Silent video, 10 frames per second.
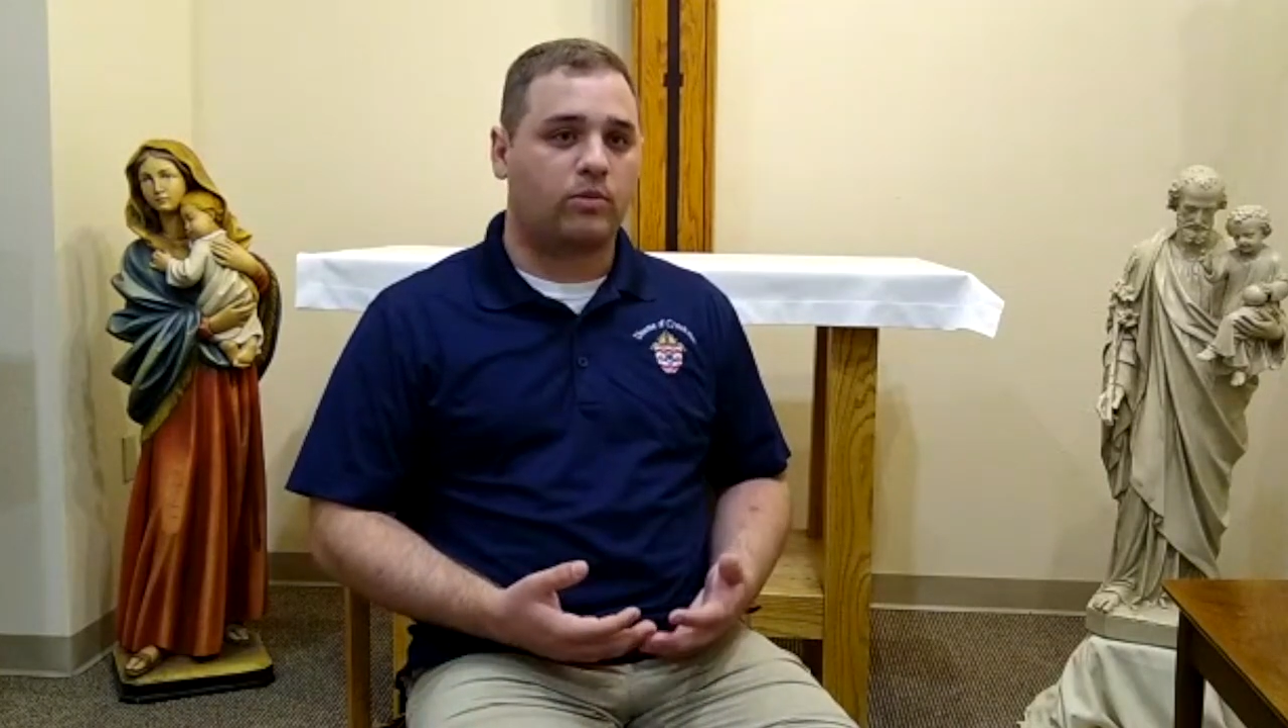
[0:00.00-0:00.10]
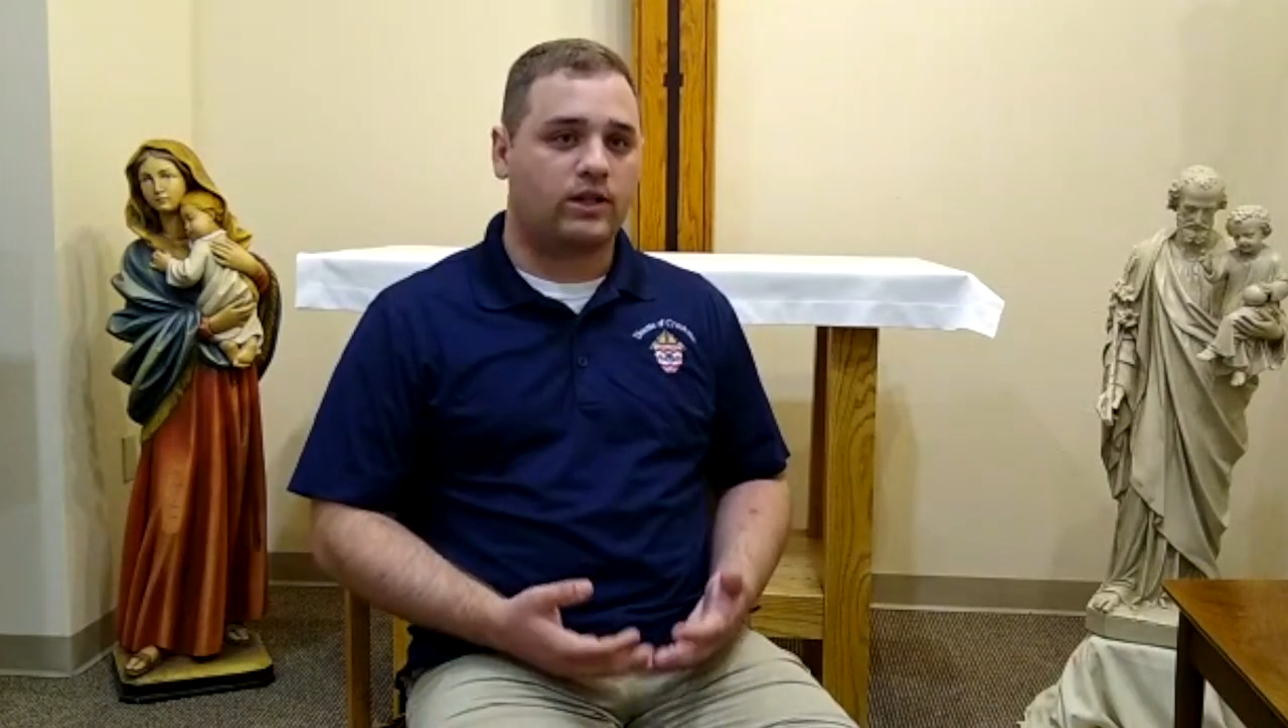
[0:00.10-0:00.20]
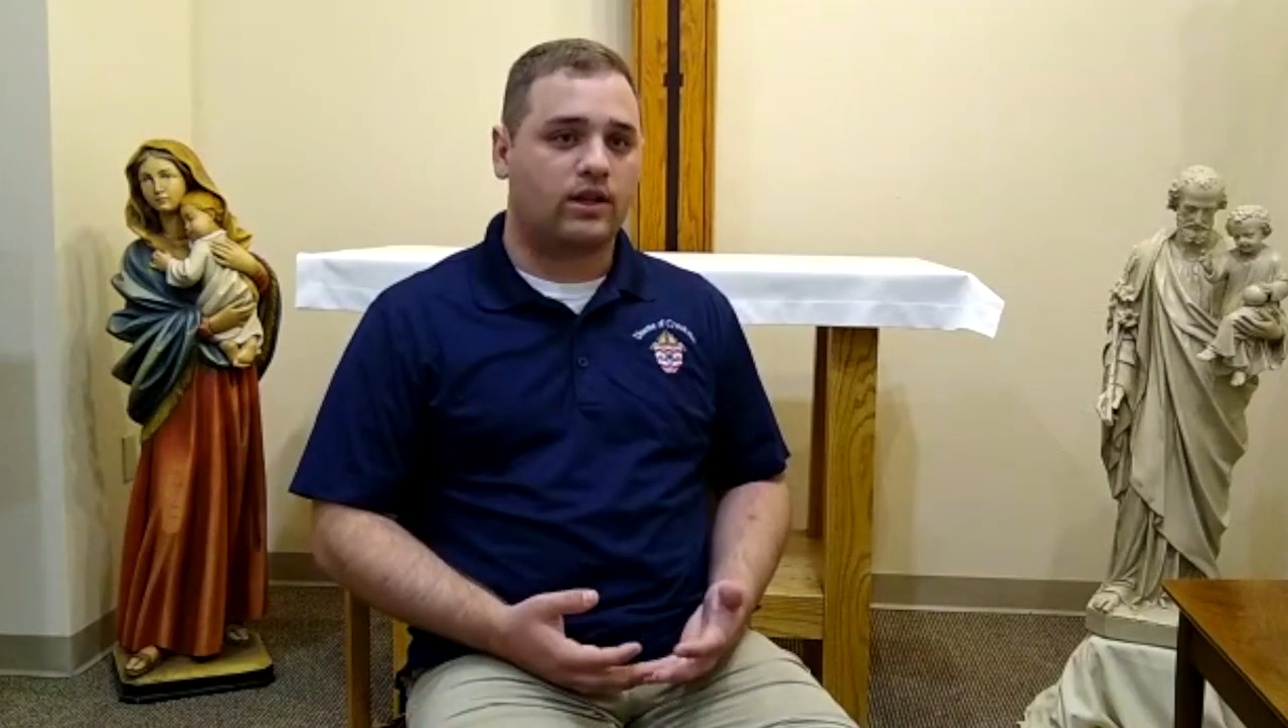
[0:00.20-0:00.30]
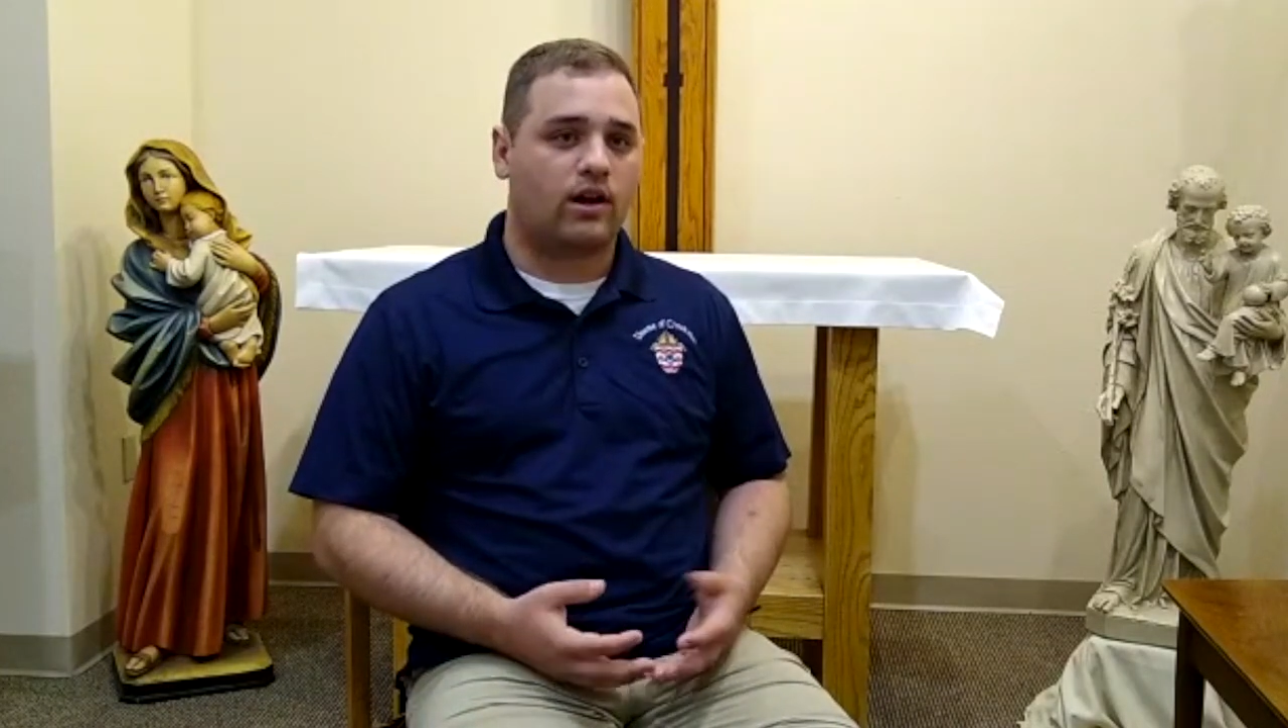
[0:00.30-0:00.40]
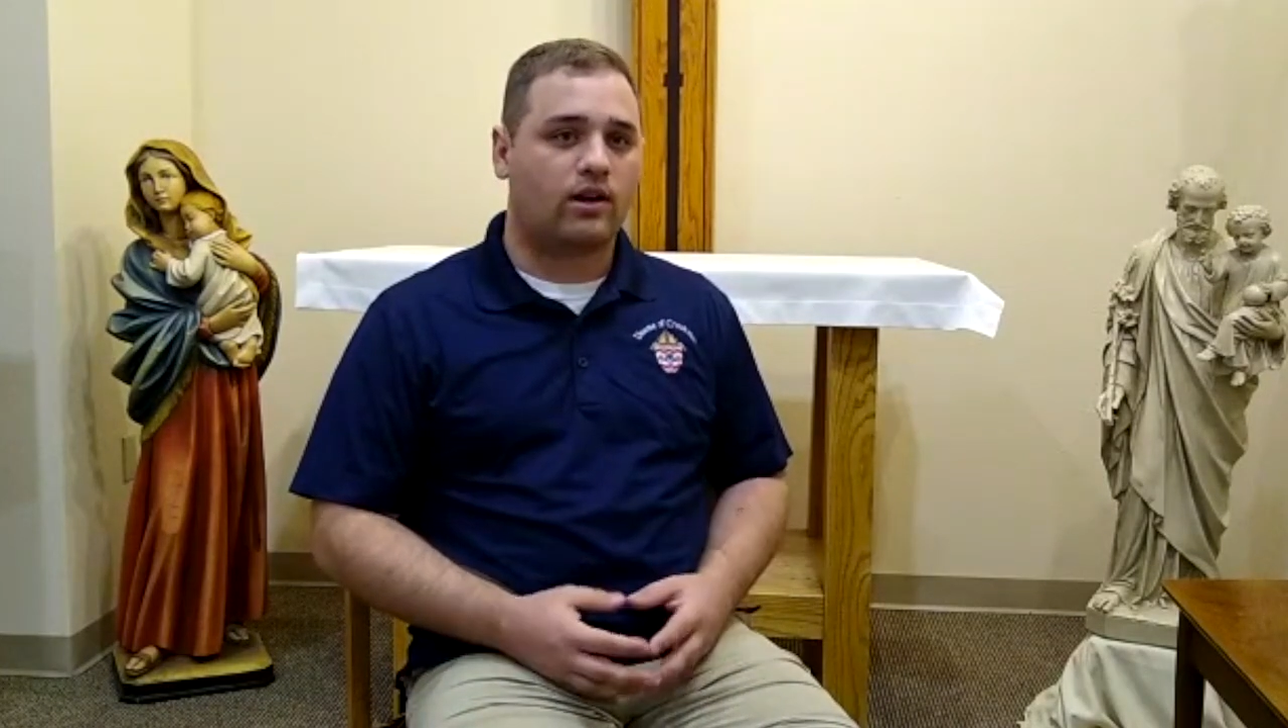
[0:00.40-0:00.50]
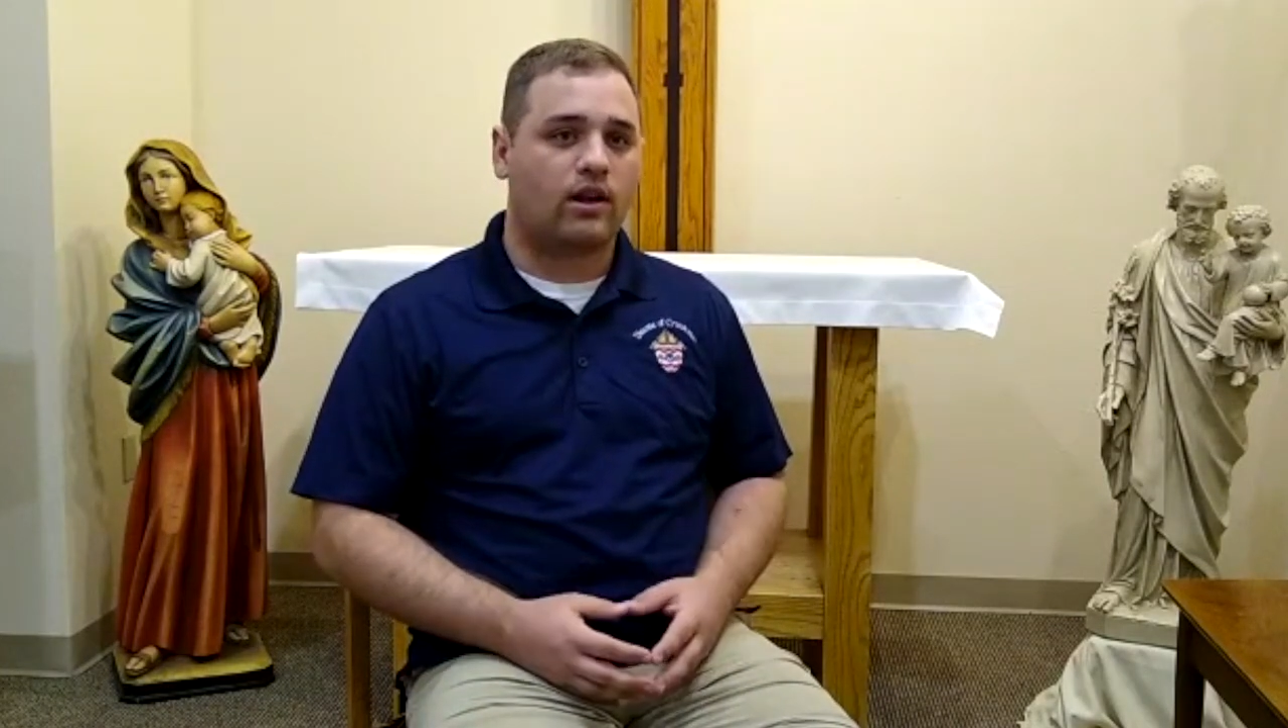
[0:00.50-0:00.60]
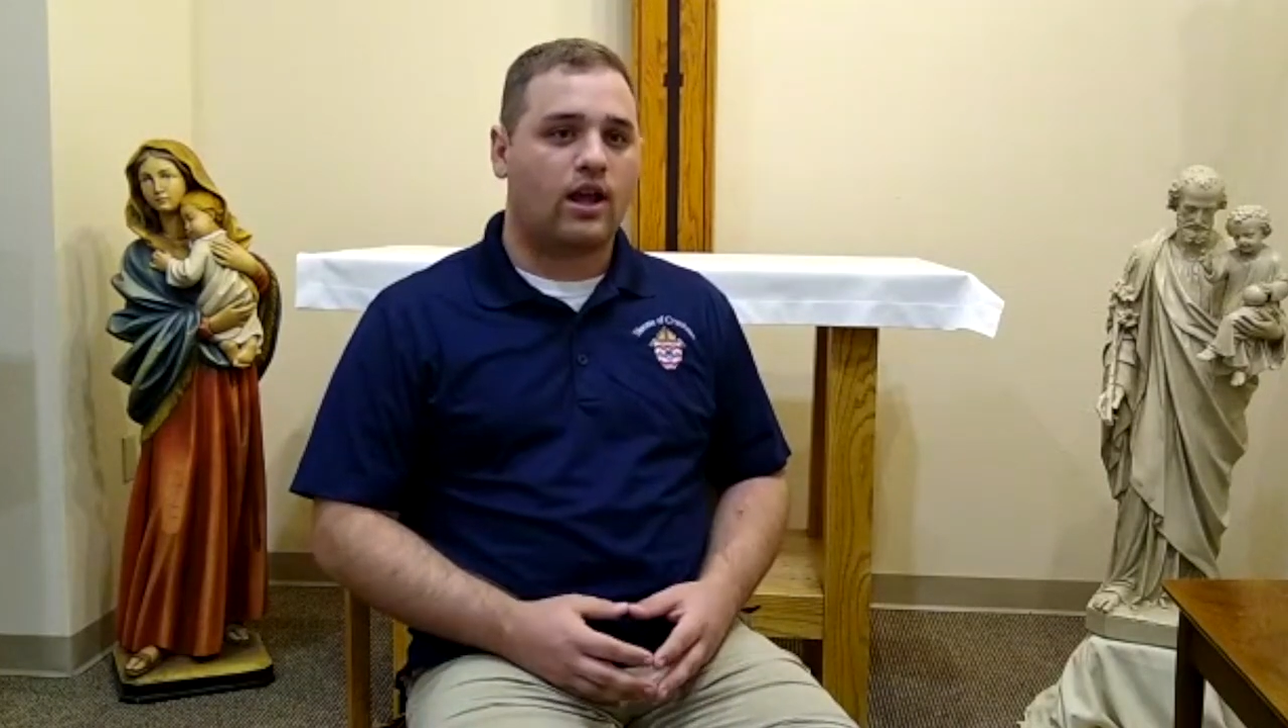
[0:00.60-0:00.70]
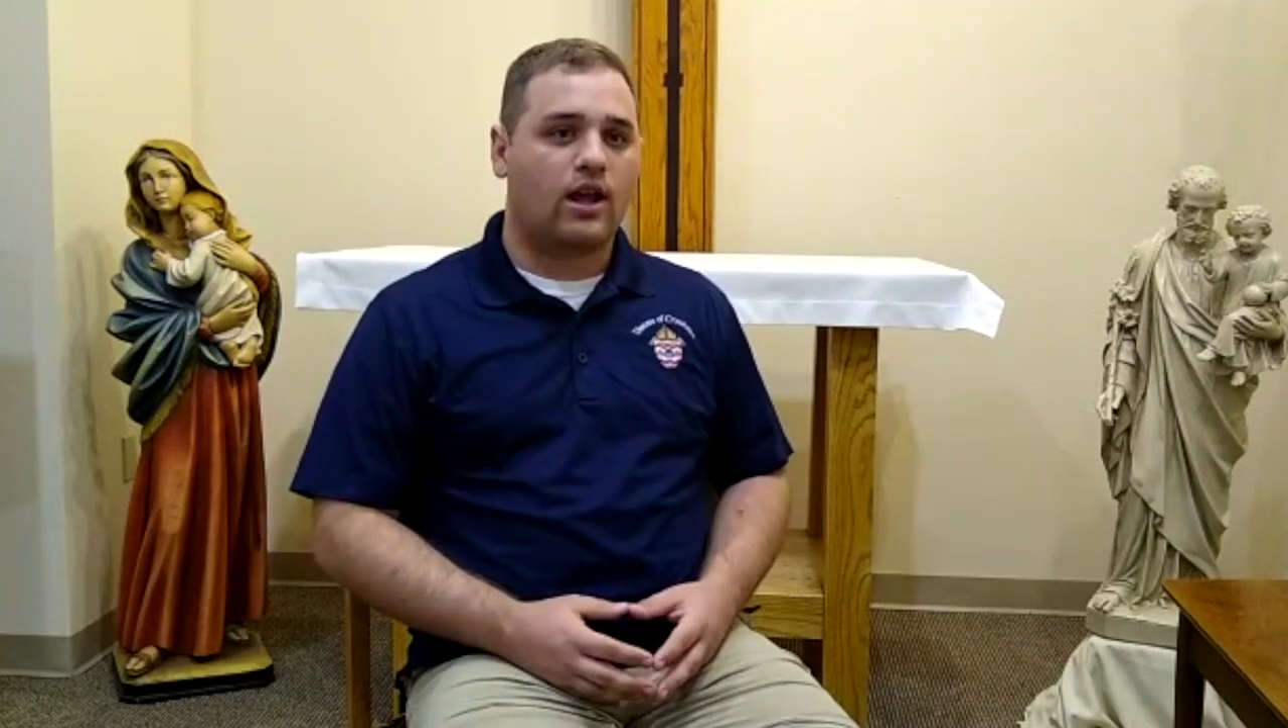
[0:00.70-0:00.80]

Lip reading: be done."